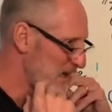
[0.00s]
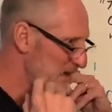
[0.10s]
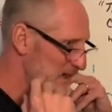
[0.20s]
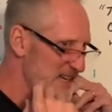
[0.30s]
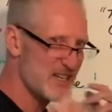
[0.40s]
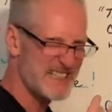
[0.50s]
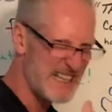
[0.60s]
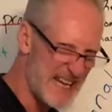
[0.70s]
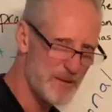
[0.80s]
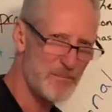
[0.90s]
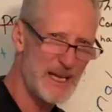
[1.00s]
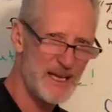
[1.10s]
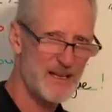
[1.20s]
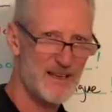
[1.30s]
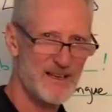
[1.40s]
they just get
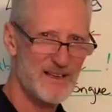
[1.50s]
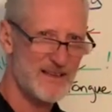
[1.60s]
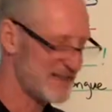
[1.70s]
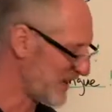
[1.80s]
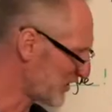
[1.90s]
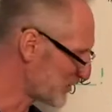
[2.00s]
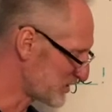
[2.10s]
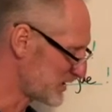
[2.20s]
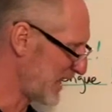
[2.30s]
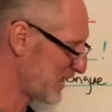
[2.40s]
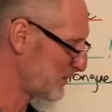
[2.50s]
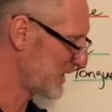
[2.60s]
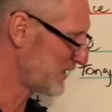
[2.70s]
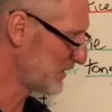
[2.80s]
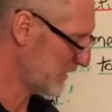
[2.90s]
me. They understand me.